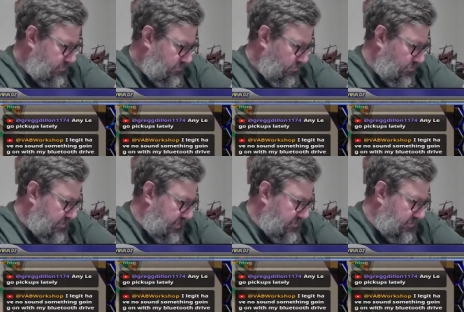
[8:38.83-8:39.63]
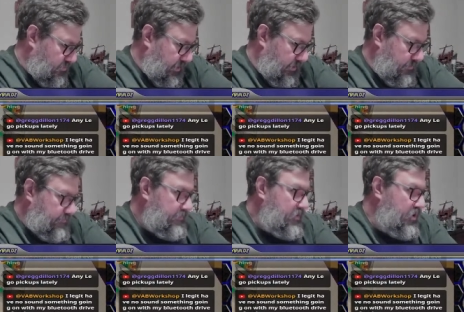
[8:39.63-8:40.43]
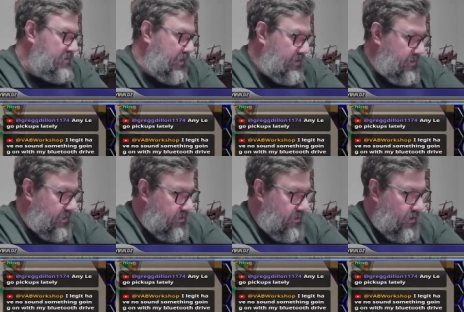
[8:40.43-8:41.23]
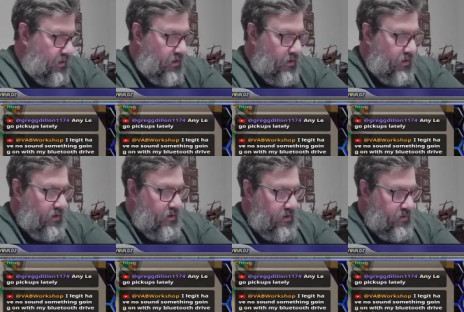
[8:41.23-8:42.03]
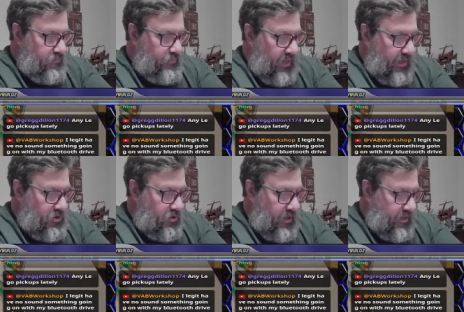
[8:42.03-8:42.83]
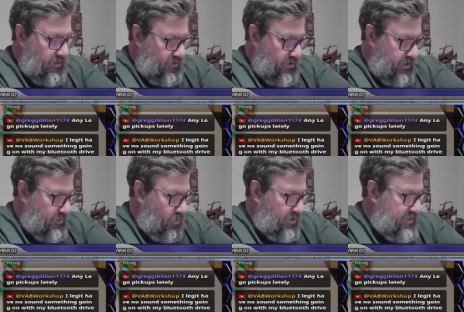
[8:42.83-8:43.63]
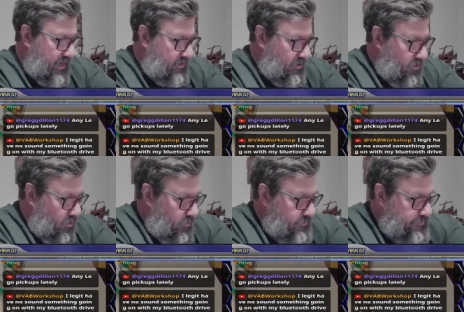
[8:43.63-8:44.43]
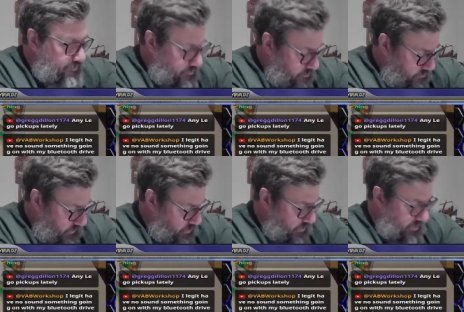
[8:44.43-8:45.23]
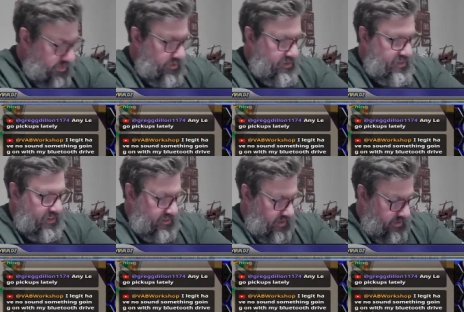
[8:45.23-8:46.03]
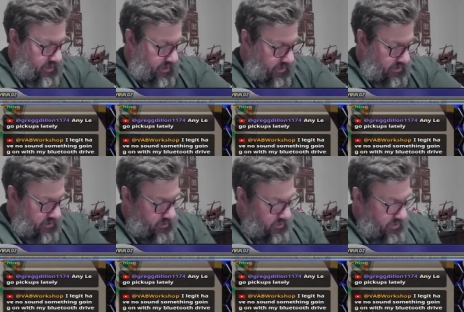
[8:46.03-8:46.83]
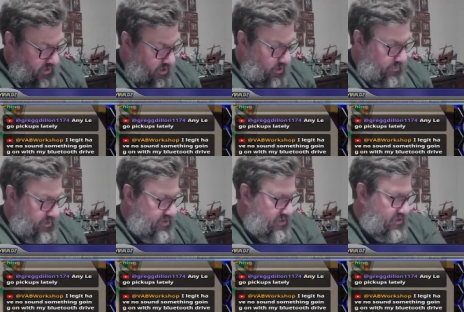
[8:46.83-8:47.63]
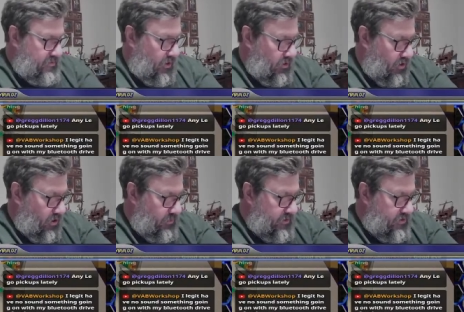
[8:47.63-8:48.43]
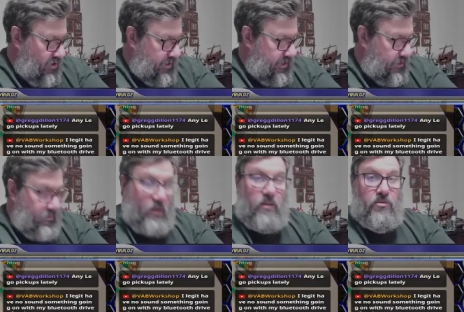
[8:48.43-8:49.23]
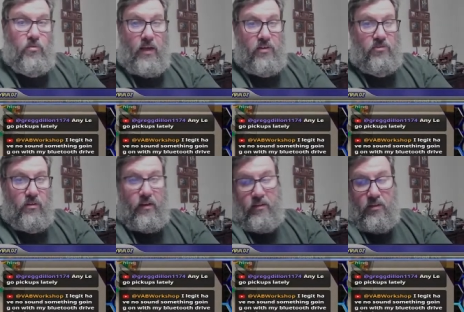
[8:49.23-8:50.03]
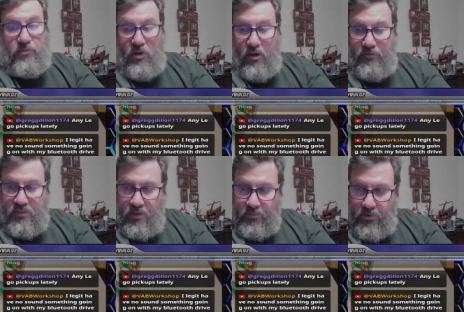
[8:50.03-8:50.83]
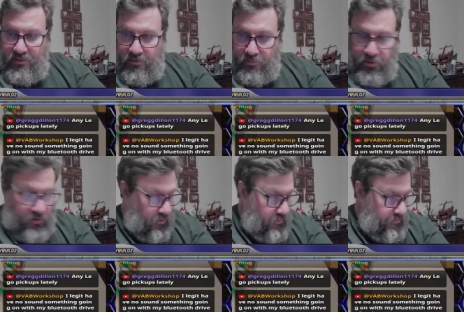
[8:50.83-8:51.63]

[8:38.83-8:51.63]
rotates as well. So that's kind of neat. I do like that they're getting more technical with sets like that, like they did with the Artemis, the smaller Artemis rocket, and made it so it actually like lifts off and separates. That's pretty cool.